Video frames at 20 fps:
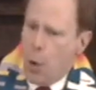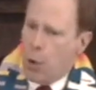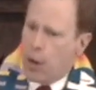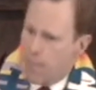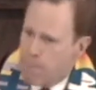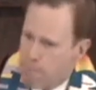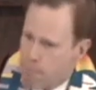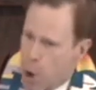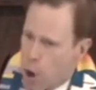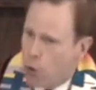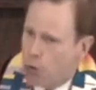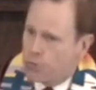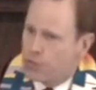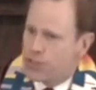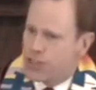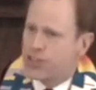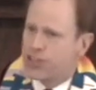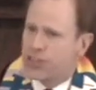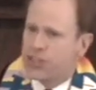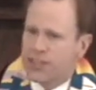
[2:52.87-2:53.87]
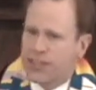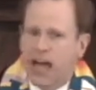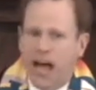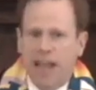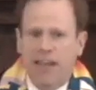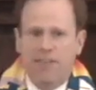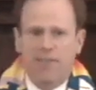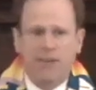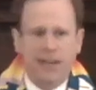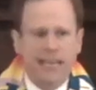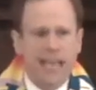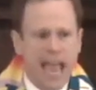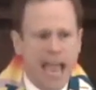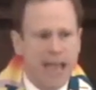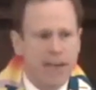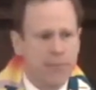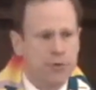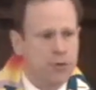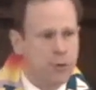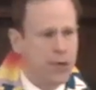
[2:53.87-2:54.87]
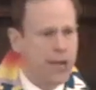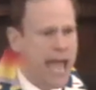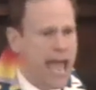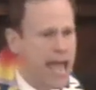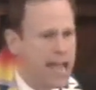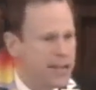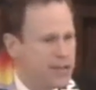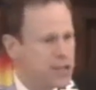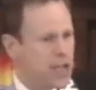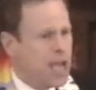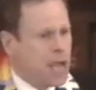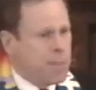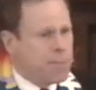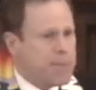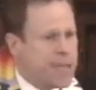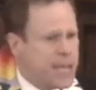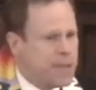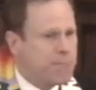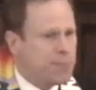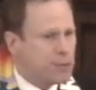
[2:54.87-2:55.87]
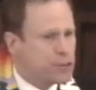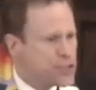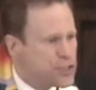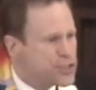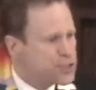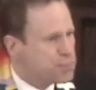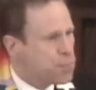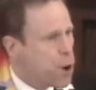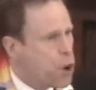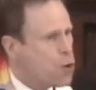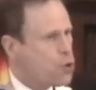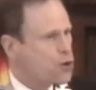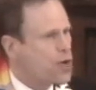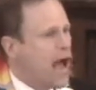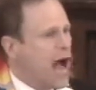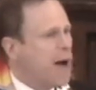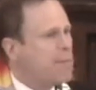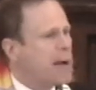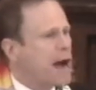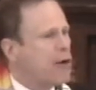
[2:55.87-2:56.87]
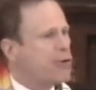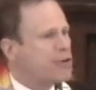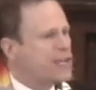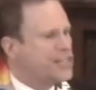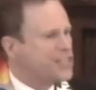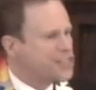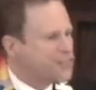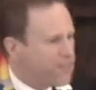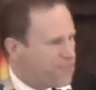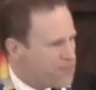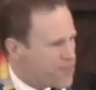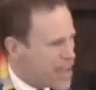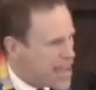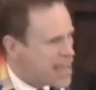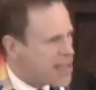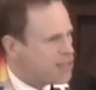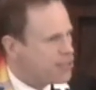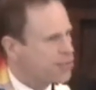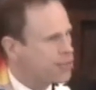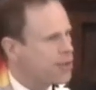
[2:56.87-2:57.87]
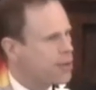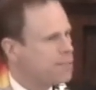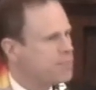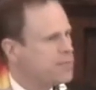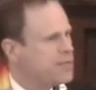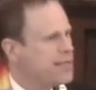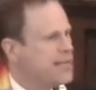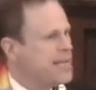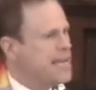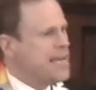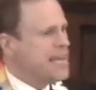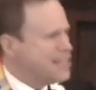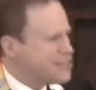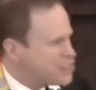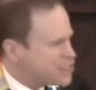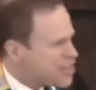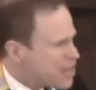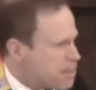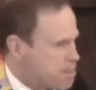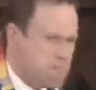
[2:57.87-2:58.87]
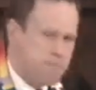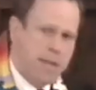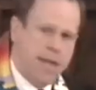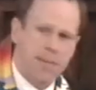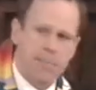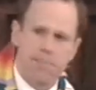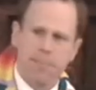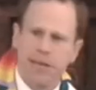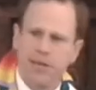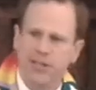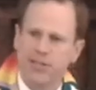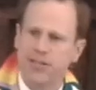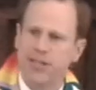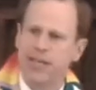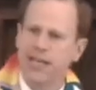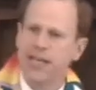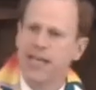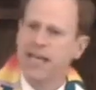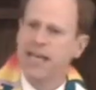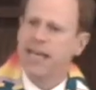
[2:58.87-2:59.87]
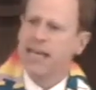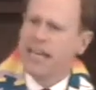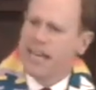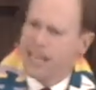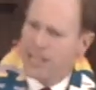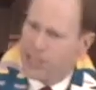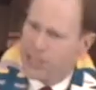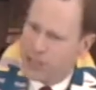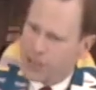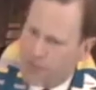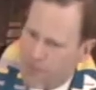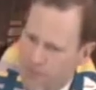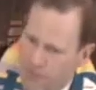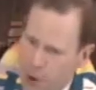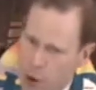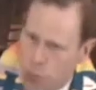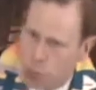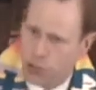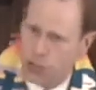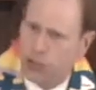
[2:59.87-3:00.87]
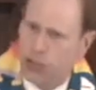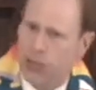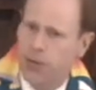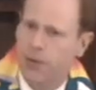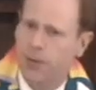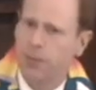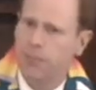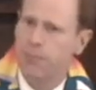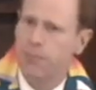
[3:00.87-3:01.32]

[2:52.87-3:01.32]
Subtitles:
When Moses' life came to an end, people spoke about his faith, his commitment, his devotion.